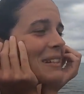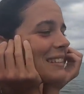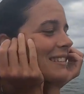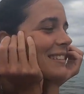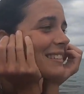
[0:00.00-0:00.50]
Well,
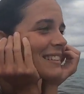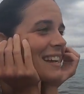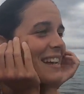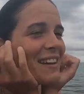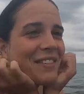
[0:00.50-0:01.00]
I
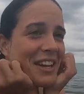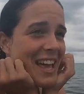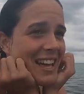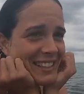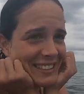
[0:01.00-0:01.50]
never
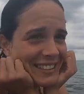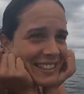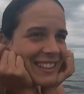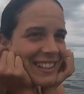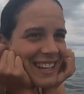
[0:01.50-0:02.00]
had
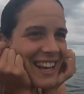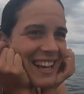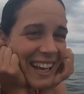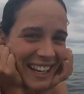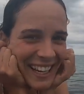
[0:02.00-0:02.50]

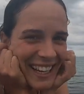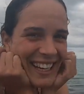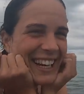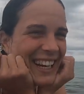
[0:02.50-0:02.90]
it.